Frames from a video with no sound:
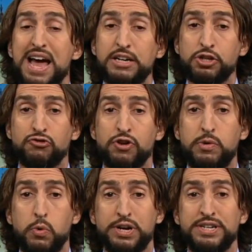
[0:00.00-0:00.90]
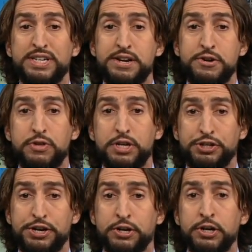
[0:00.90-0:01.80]
That streak will continue
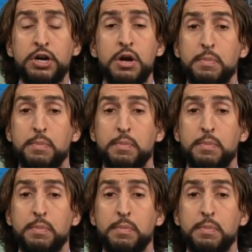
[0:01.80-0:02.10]
this year,